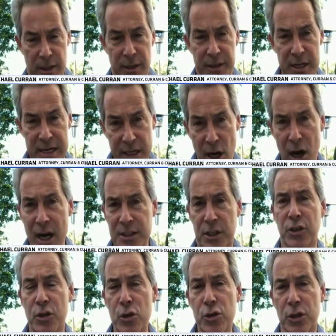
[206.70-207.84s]

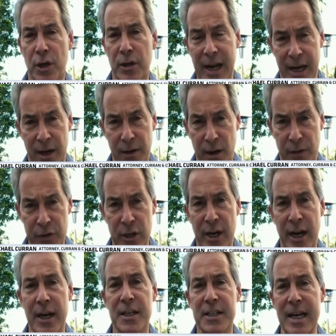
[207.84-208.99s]
Constitution of the United
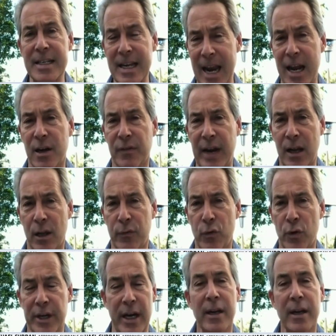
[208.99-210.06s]
States and of California,